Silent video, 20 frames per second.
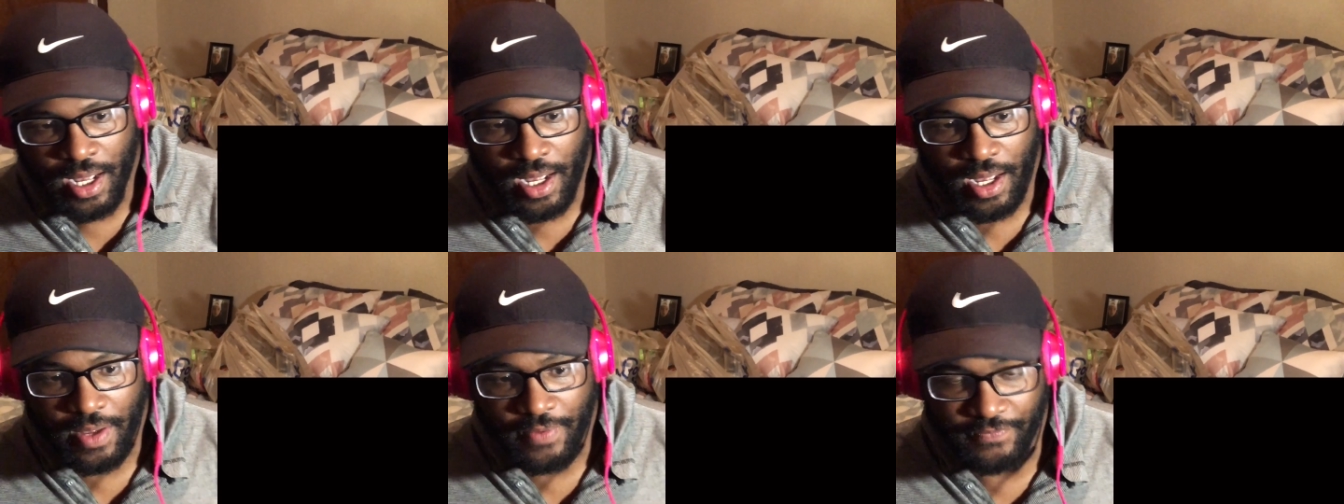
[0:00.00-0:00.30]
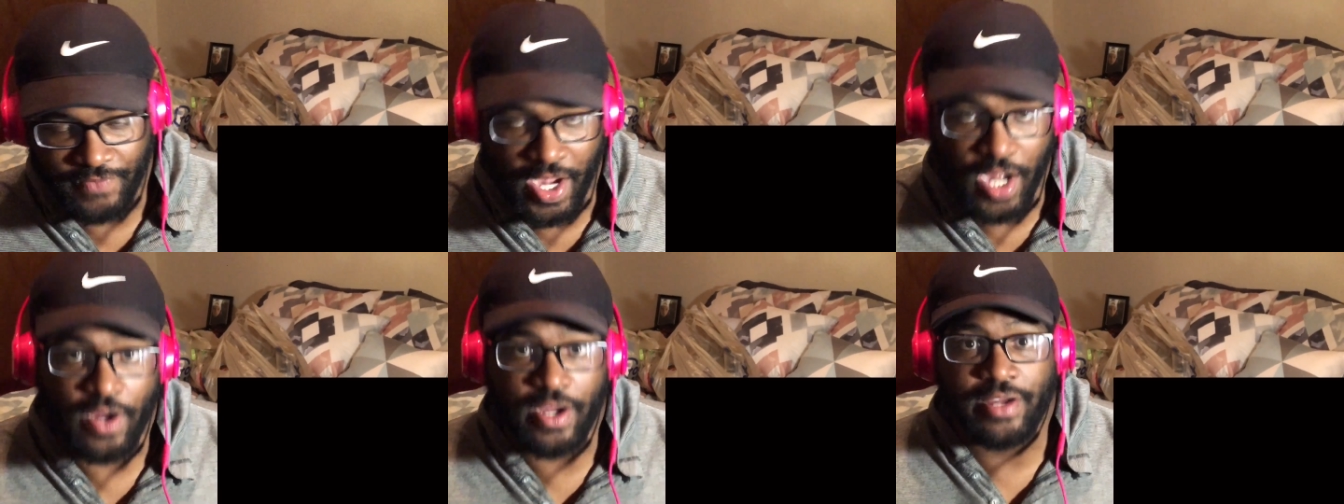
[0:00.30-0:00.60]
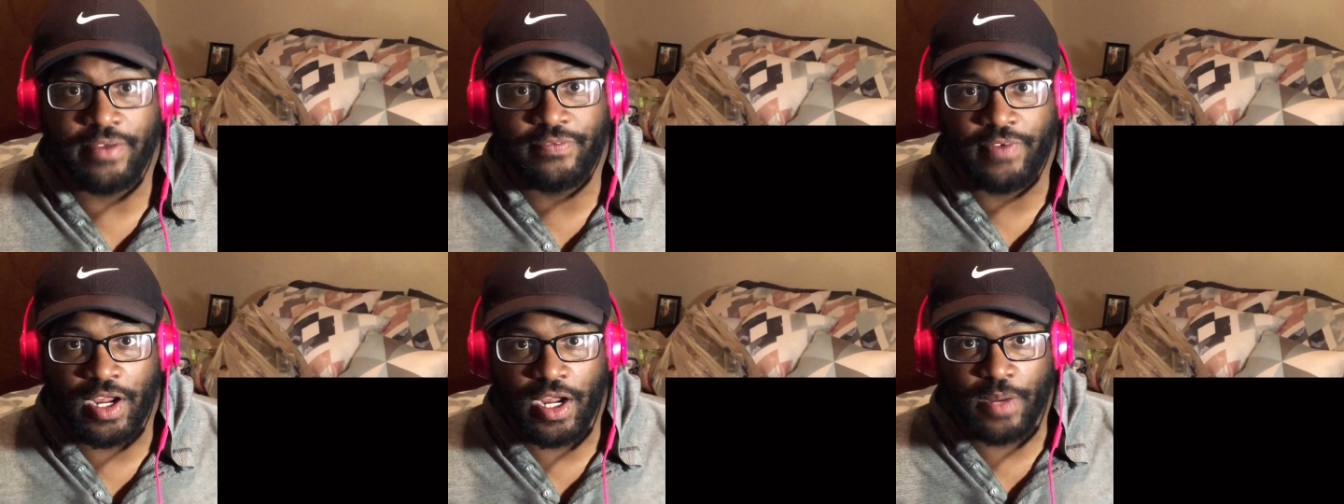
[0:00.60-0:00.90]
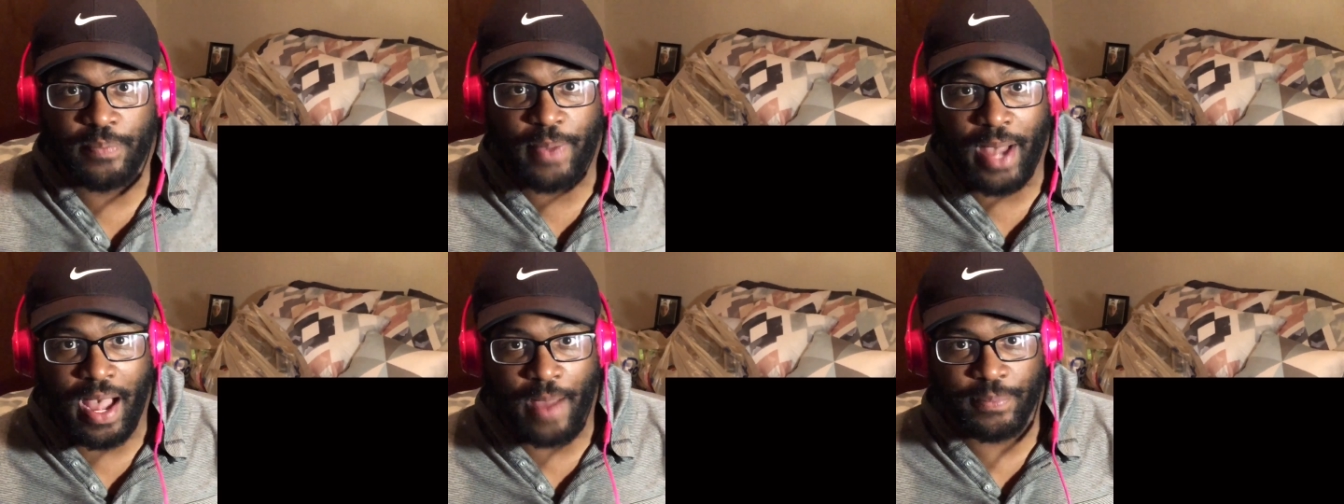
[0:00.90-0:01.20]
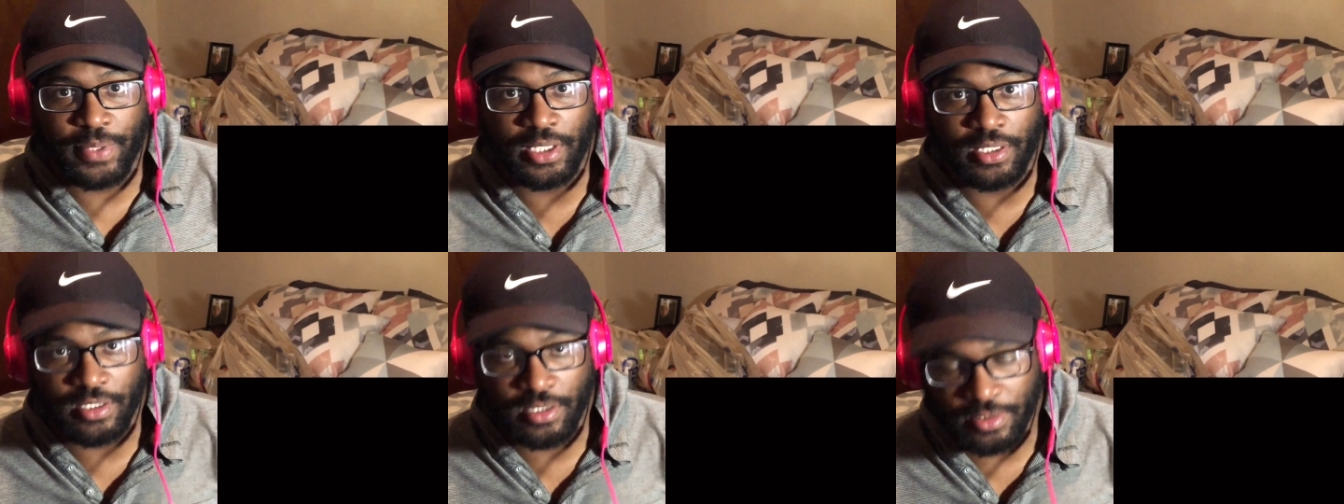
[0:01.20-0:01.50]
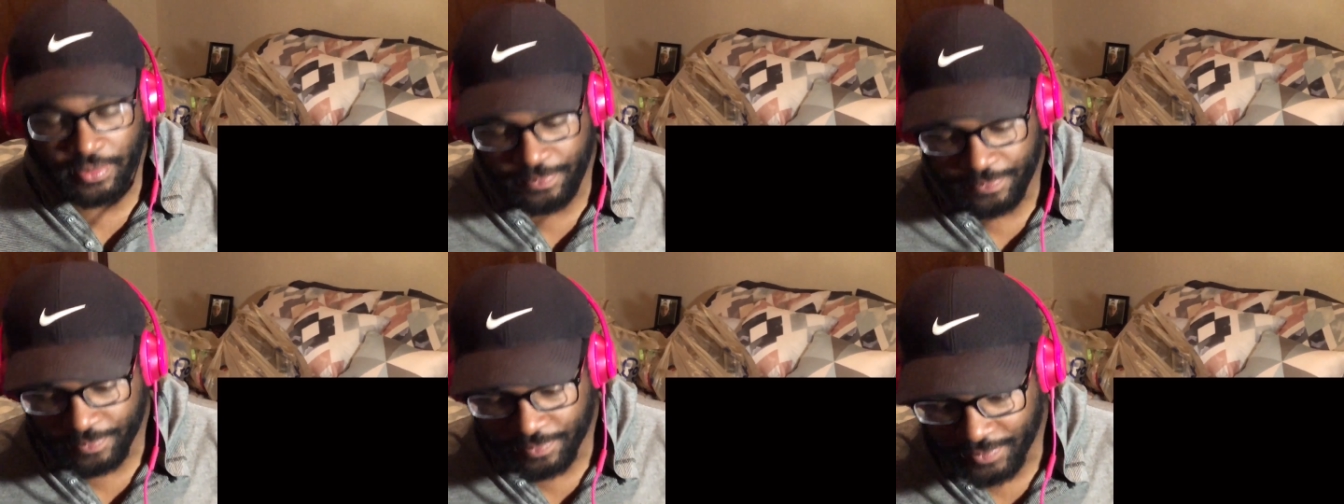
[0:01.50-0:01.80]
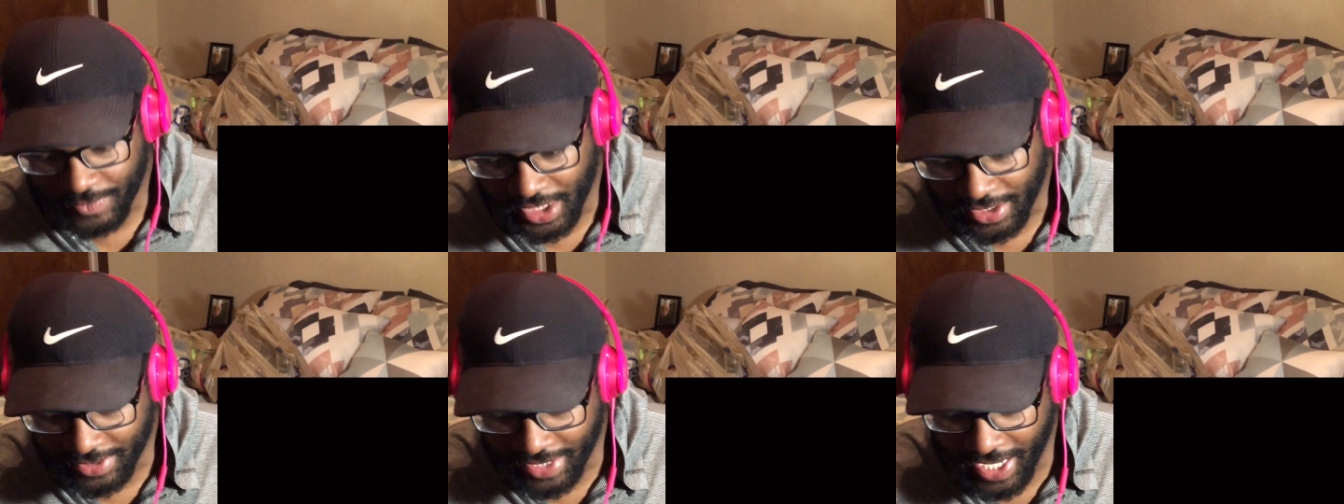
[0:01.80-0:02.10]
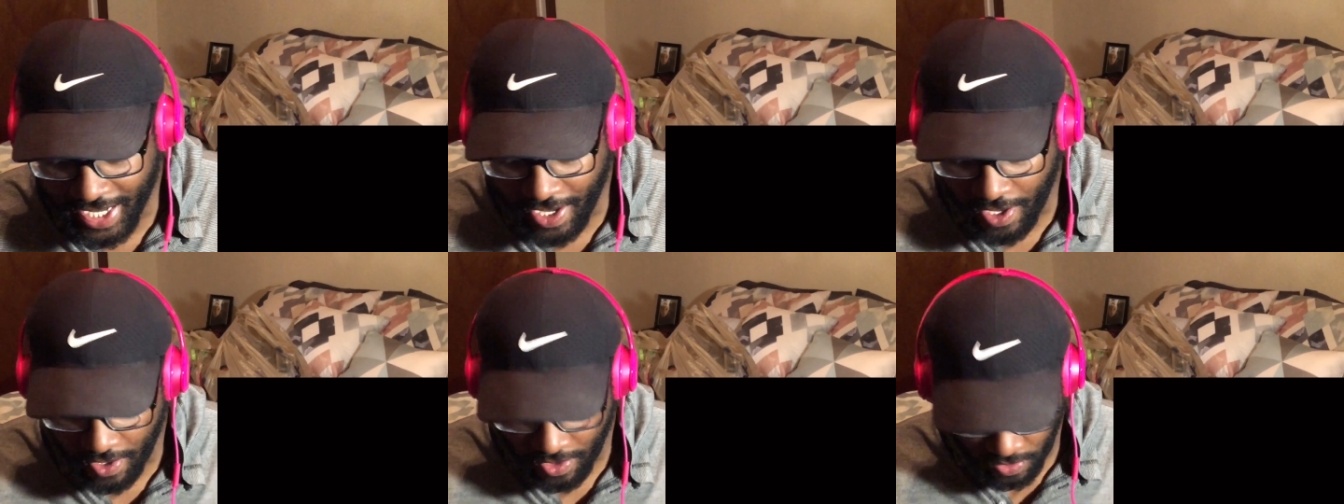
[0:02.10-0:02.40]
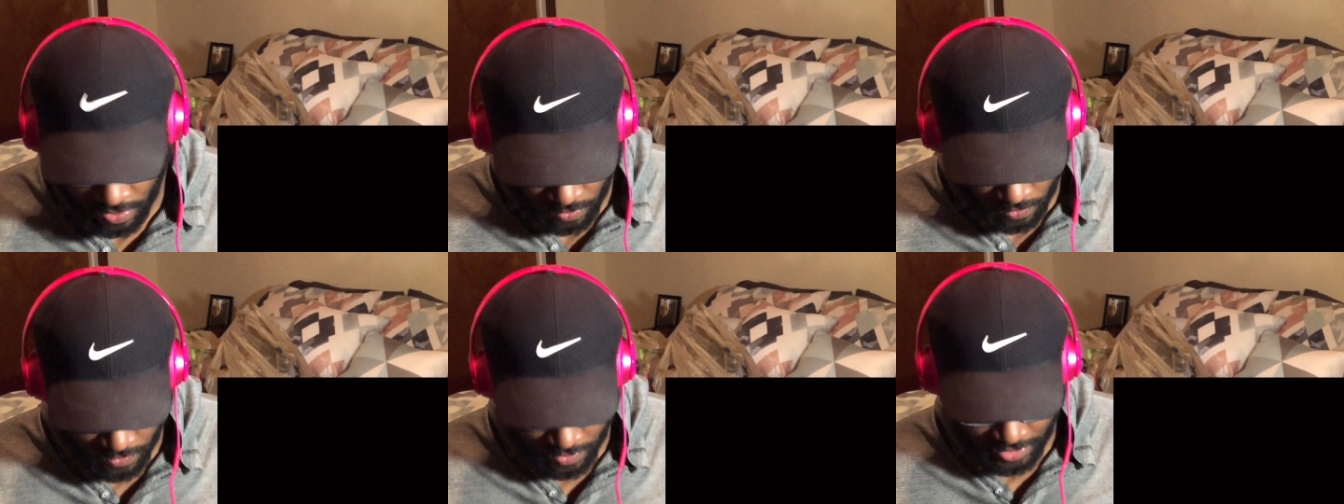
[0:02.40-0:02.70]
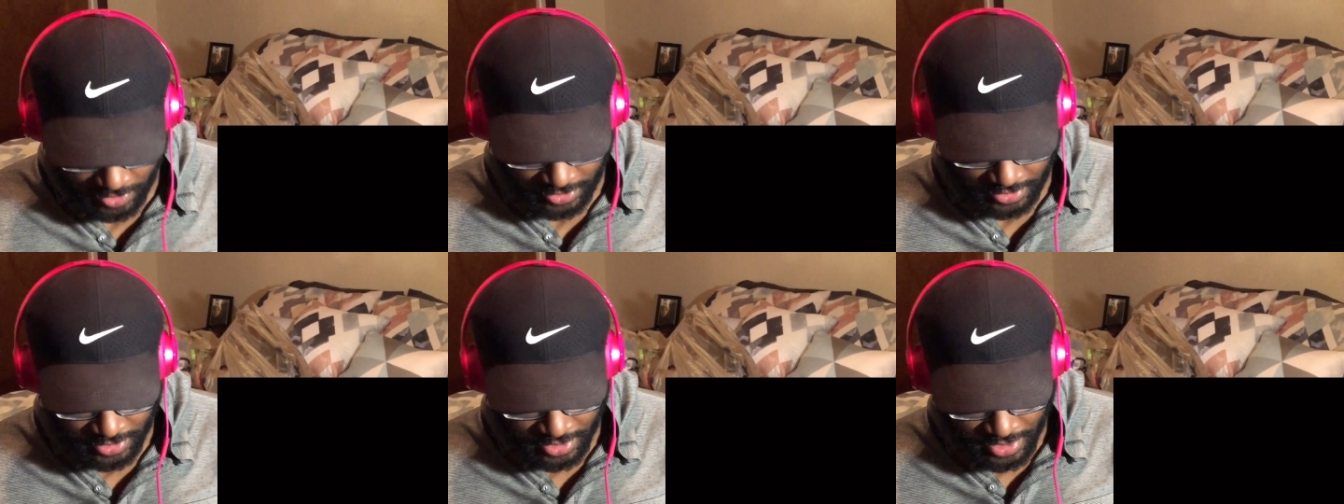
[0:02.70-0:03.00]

very very popular they are on